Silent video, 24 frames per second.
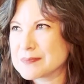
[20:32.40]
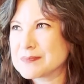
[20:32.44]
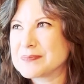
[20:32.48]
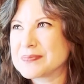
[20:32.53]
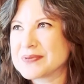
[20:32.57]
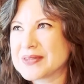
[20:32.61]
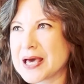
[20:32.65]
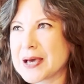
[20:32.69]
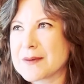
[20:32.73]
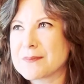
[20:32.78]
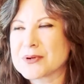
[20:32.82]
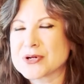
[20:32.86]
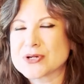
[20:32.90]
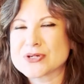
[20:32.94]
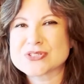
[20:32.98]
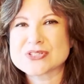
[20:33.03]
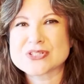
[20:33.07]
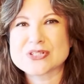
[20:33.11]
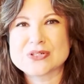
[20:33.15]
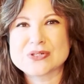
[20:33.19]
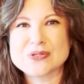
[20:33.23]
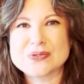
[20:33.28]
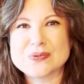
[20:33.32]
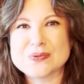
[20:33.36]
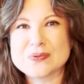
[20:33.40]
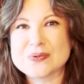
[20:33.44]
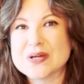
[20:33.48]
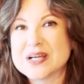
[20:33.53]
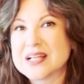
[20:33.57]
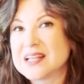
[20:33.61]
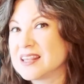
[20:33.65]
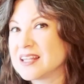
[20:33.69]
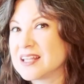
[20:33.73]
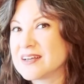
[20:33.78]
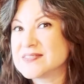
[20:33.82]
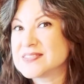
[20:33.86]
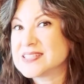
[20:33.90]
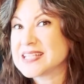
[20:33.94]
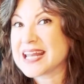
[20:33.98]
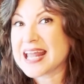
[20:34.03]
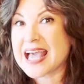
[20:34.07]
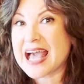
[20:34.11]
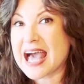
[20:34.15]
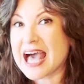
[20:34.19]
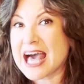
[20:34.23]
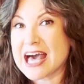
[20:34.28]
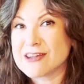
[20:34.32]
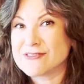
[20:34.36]
that person who loves an
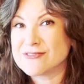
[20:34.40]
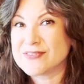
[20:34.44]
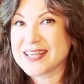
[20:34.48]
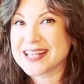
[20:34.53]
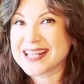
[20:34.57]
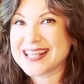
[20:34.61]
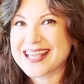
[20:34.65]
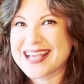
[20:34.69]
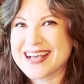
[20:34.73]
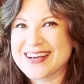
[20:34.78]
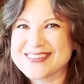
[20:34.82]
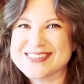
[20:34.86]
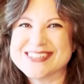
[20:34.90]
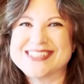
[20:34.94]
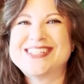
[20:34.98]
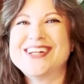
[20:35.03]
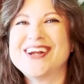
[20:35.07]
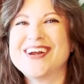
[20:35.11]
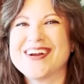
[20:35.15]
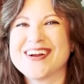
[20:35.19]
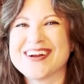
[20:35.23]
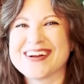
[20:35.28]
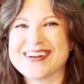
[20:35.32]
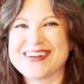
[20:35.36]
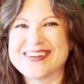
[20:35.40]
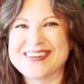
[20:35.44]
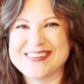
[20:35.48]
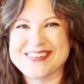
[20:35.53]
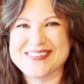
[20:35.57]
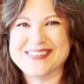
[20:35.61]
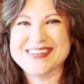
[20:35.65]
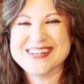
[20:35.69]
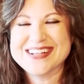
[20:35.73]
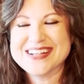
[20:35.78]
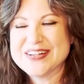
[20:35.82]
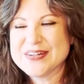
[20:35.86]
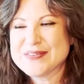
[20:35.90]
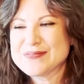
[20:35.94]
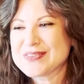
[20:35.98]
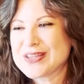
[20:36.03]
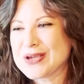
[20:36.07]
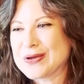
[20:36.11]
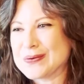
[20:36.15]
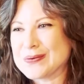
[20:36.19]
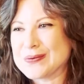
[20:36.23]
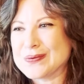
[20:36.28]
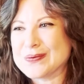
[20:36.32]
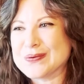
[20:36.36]
advent calendar,
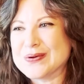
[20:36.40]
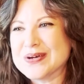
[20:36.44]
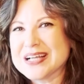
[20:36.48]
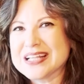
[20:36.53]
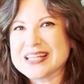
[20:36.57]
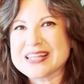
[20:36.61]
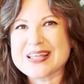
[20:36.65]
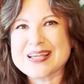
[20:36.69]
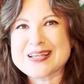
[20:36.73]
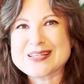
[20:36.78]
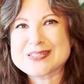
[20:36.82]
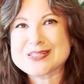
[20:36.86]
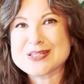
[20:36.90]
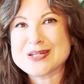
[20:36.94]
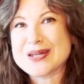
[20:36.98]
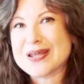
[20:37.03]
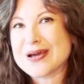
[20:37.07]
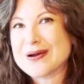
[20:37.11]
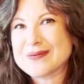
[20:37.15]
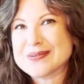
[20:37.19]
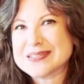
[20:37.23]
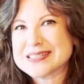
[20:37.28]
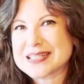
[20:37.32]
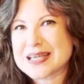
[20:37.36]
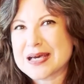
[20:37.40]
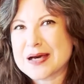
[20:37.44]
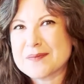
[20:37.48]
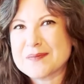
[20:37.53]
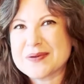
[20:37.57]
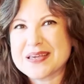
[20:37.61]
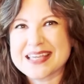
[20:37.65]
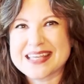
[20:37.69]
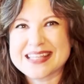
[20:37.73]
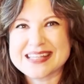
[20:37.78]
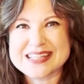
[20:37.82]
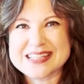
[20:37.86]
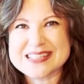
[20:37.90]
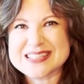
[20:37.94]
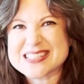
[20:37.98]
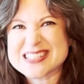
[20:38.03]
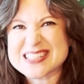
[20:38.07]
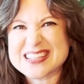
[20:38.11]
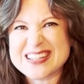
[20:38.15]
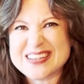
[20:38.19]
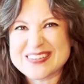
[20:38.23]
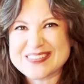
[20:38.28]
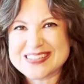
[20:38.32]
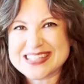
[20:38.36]
who likes to know it's coming and then
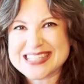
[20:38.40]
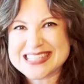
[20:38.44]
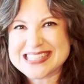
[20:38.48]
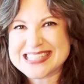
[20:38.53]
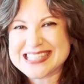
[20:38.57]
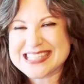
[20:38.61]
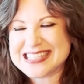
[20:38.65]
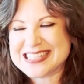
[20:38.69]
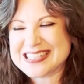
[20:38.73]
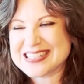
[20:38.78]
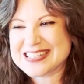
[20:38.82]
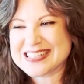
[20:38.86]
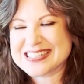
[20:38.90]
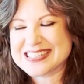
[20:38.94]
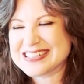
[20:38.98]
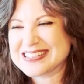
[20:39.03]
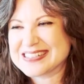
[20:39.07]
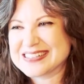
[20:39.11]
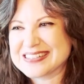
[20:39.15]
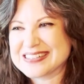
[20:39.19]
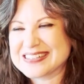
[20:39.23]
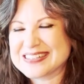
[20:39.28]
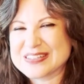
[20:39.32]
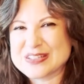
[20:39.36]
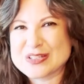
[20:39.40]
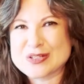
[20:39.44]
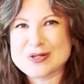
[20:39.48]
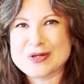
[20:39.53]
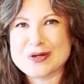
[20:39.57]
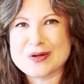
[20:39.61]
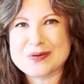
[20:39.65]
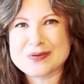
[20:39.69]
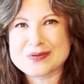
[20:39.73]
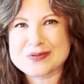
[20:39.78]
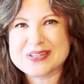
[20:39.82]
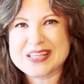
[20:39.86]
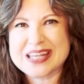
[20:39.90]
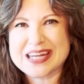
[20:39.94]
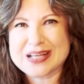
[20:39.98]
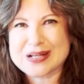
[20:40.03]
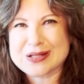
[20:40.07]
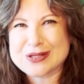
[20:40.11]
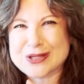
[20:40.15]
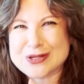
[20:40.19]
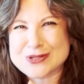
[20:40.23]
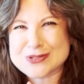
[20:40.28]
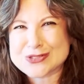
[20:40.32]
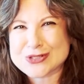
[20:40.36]
slowly, getting
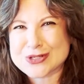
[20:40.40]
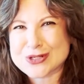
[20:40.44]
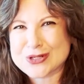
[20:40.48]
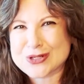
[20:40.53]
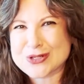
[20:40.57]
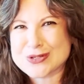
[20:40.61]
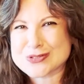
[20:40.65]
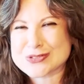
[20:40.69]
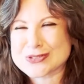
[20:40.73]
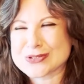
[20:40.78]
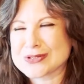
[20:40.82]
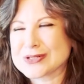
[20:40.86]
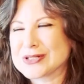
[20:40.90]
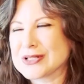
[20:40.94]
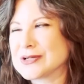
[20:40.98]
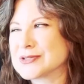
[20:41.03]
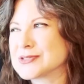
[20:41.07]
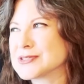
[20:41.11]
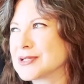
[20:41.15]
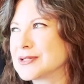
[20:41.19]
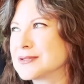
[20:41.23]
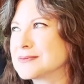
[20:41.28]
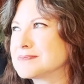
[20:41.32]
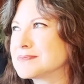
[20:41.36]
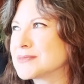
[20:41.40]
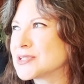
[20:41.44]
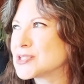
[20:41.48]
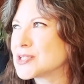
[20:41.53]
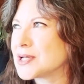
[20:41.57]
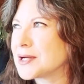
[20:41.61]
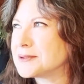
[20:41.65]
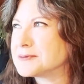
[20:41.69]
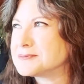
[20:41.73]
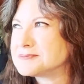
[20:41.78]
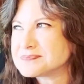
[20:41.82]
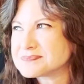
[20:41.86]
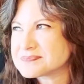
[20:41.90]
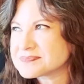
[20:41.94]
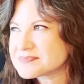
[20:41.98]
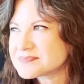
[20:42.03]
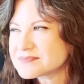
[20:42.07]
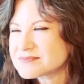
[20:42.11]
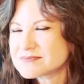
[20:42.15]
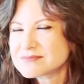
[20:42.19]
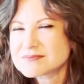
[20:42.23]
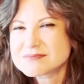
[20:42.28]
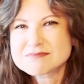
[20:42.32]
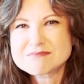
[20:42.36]
closer, closer and closer. So
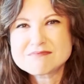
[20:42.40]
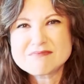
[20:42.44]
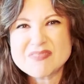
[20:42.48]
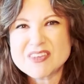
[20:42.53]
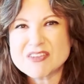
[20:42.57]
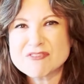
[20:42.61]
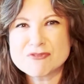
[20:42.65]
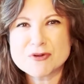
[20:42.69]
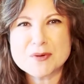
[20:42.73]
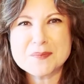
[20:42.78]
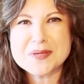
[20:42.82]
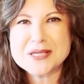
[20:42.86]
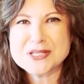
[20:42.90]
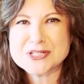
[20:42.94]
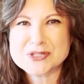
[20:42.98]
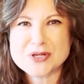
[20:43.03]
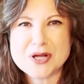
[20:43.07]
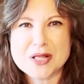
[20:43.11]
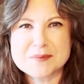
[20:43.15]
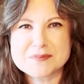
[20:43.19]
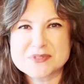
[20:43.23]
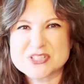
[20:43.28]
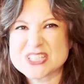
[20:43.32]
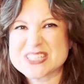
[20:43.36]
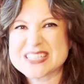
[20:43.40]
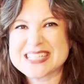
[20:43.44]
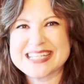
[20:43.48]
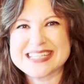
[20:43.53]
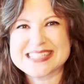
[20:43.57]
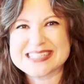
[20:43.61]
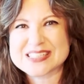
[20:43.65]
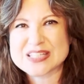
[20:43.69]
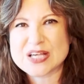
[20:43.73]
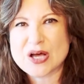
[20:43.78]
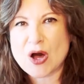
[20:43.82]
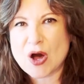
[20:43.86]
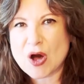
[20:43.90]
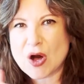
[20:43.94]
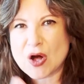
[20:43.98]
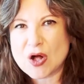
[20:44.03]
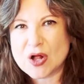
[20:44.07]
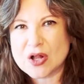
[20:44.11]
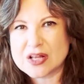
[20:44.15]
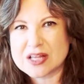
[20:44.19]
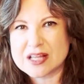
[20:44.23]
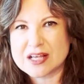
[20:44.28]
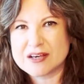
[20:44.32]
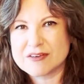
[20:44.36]
for me, Trollope just hits
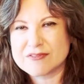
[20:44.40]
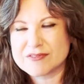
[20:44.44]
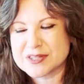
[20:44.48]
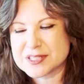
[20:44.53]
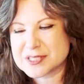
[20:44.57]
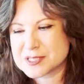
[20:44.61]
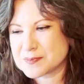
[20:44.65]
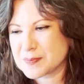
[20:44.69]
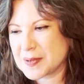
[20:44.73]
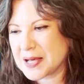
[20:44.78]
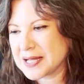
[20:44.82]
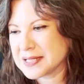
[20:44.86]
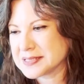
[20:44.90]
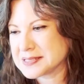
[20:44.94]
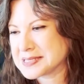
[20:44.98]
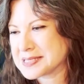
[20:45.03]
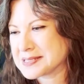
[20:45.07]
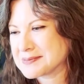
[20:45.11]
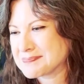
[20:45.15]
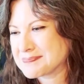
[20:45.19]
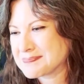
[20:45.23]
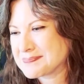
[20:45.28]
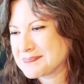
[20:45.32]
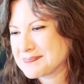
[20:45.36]
all of the spots.